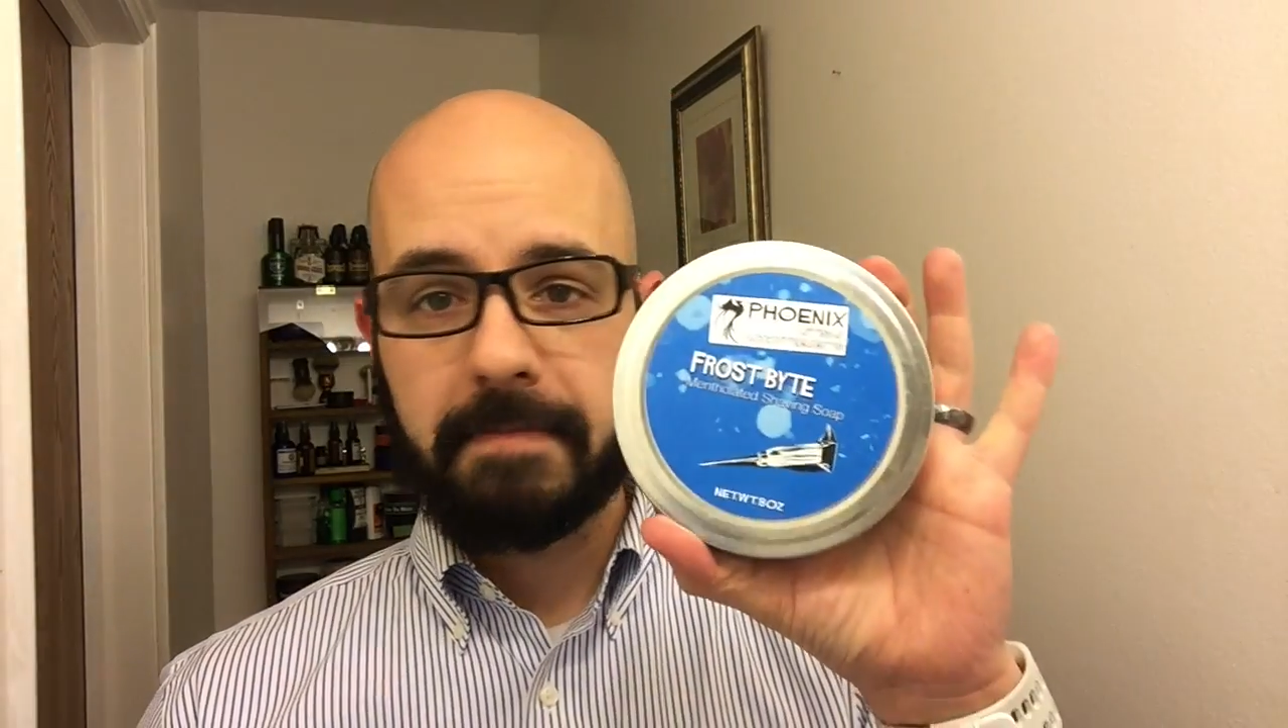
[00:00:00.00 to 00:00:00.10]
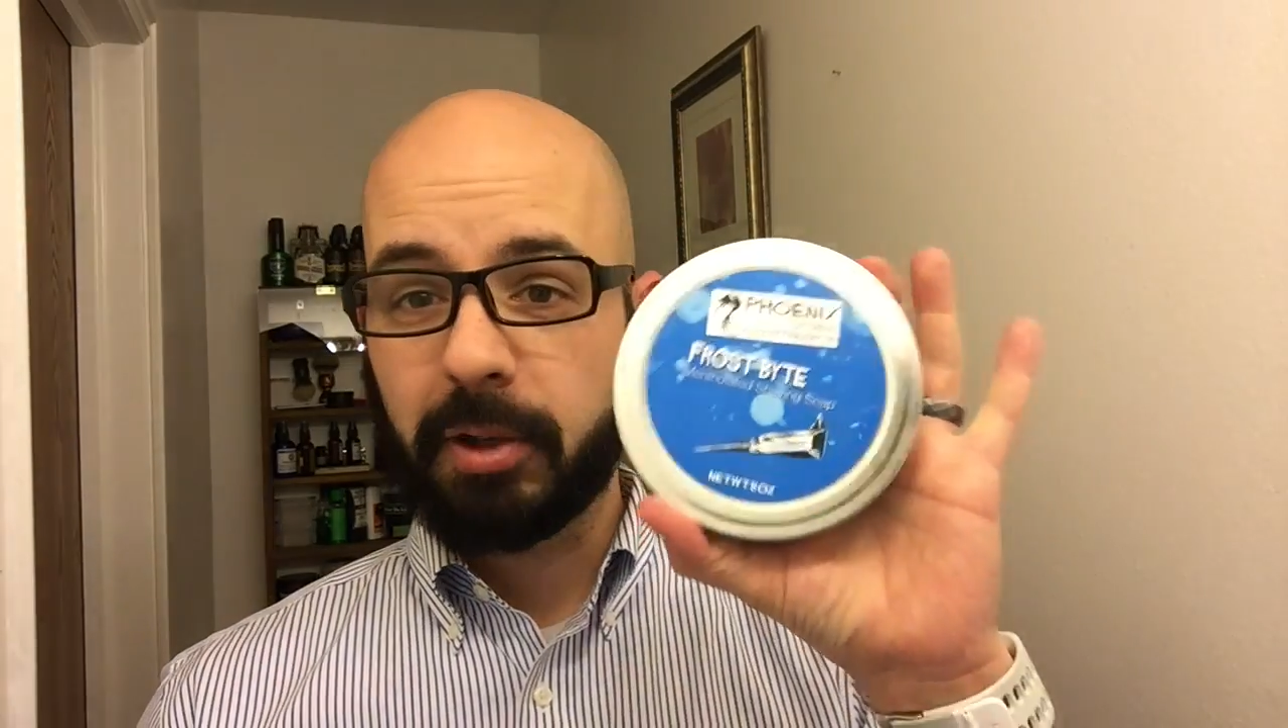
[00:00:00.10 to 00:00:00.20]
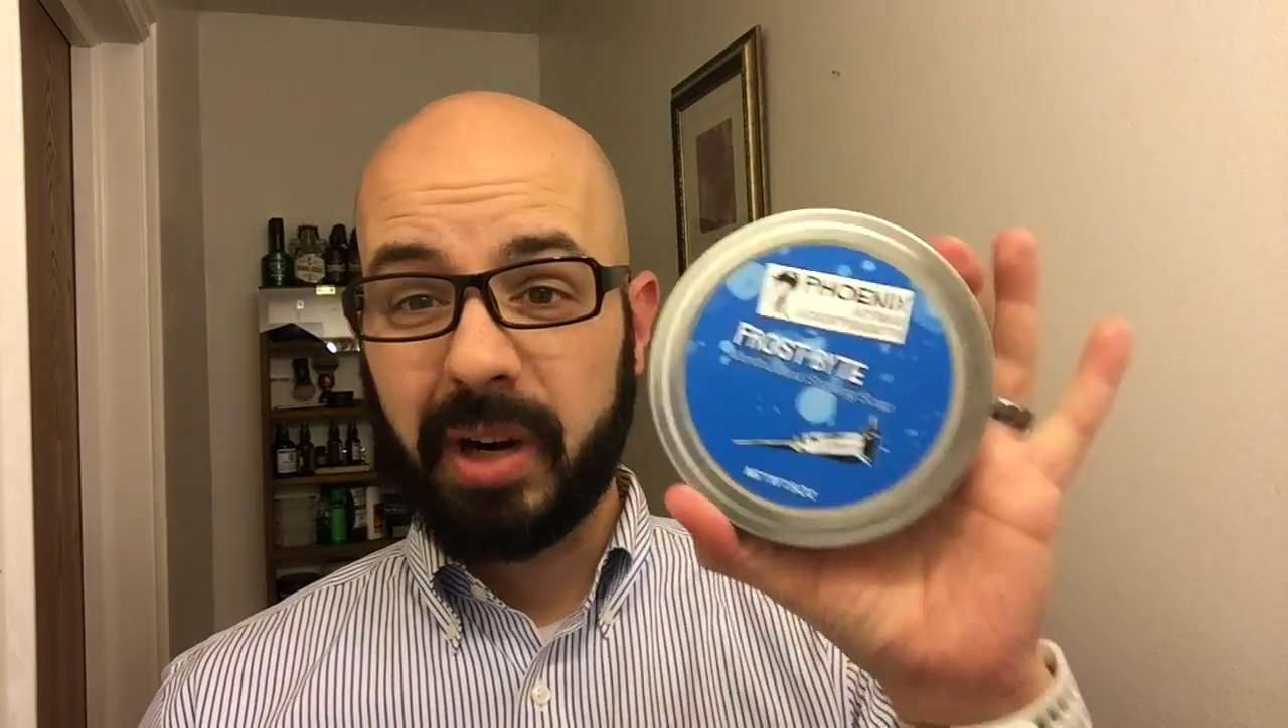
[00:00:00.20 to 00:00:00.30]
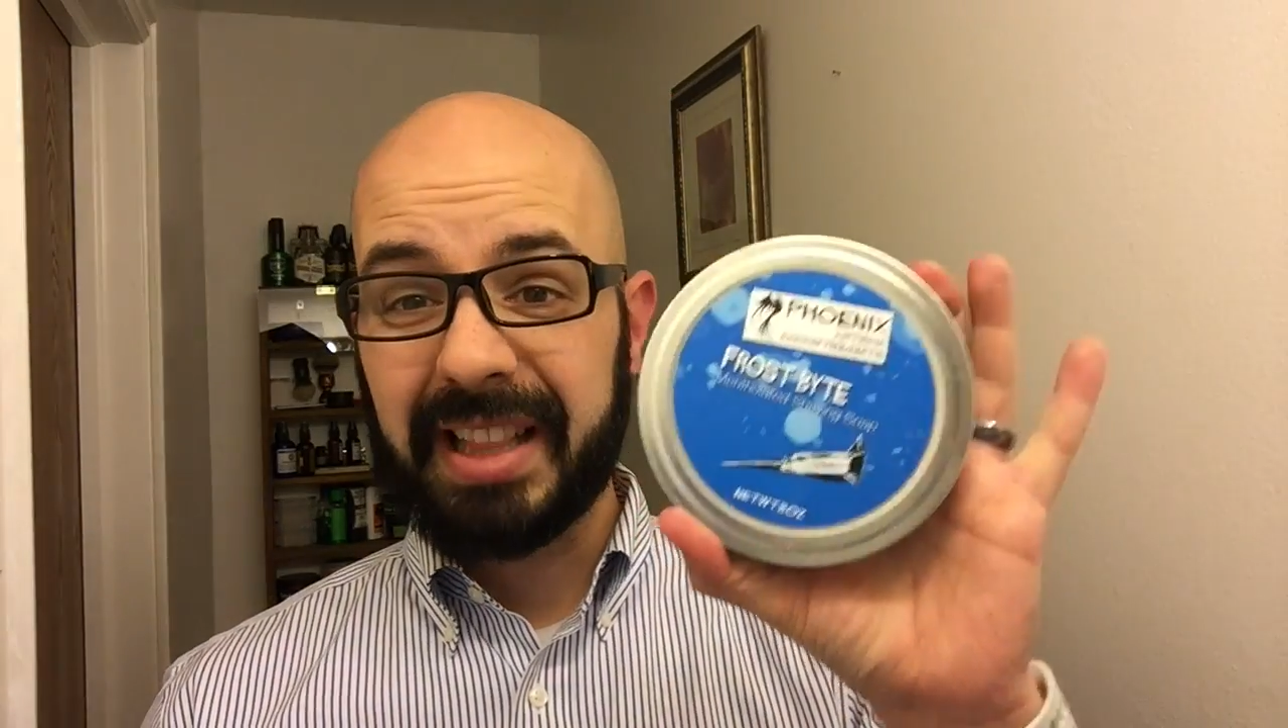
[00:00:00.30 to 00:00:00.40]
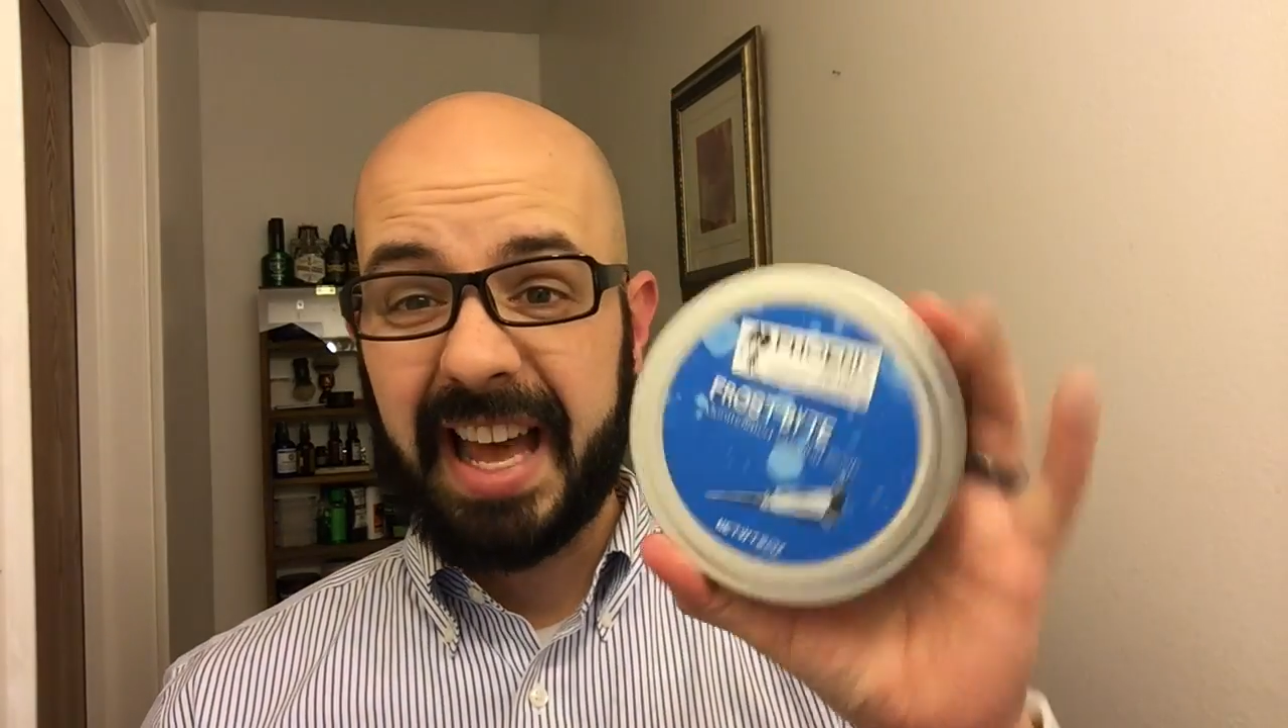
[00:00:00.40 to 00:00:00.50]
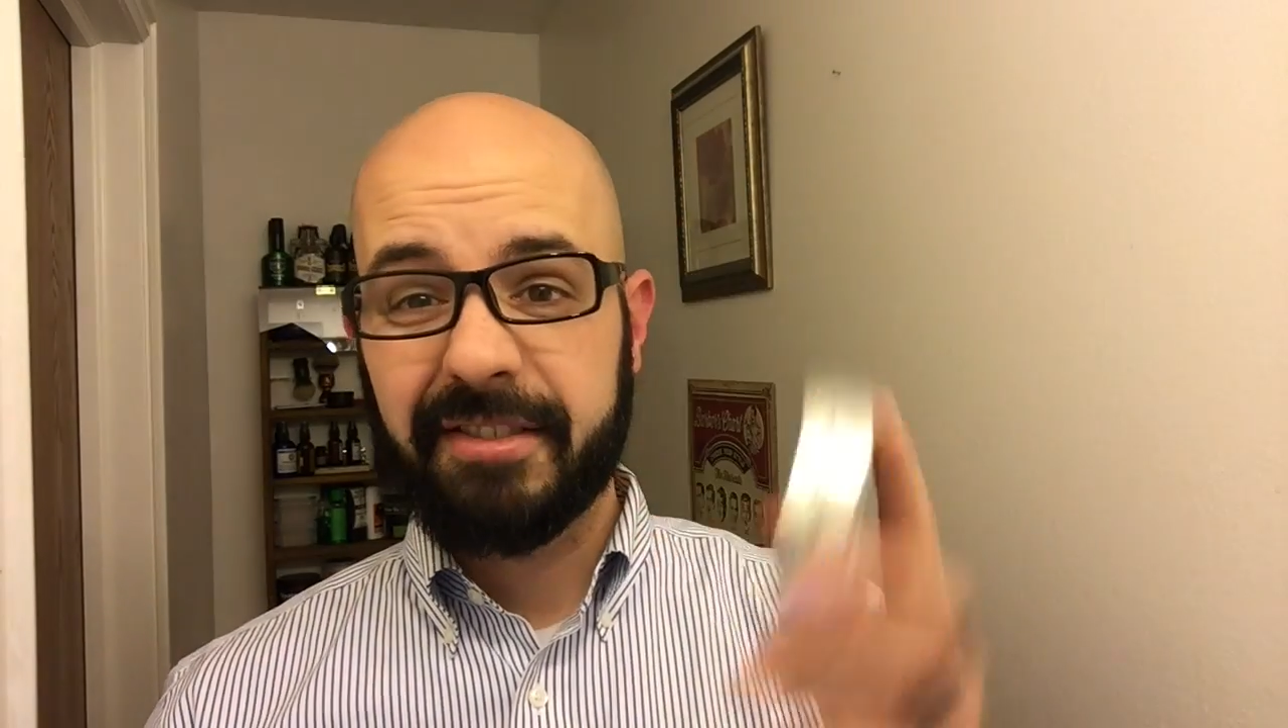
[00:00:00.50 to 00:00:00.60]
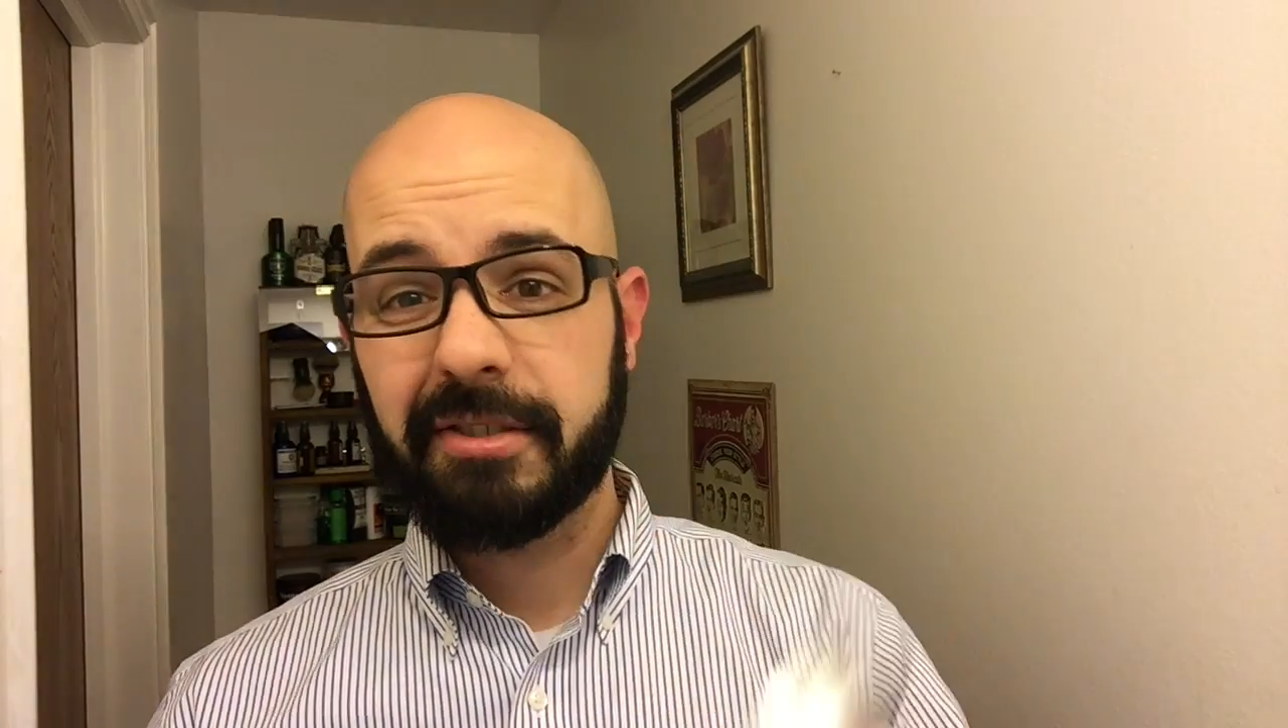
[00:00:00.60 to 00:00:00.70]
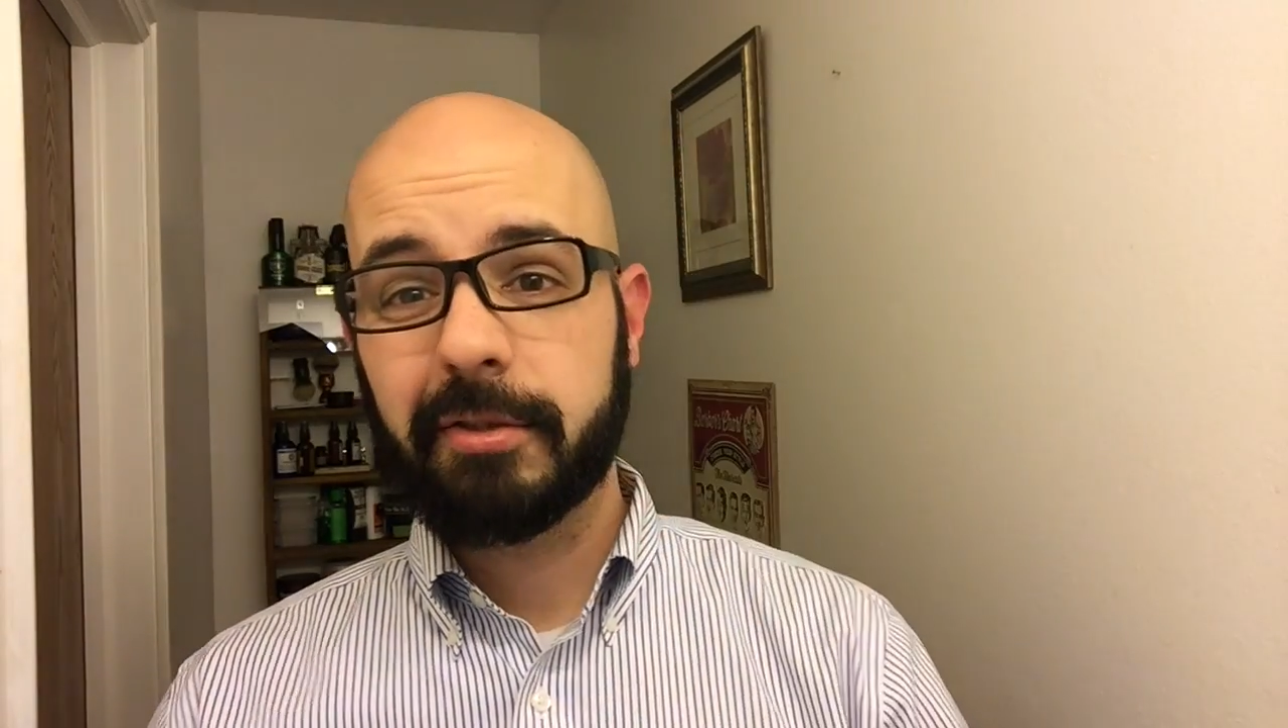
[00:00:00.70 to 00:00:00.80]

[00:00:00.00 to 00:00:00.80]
Great lather,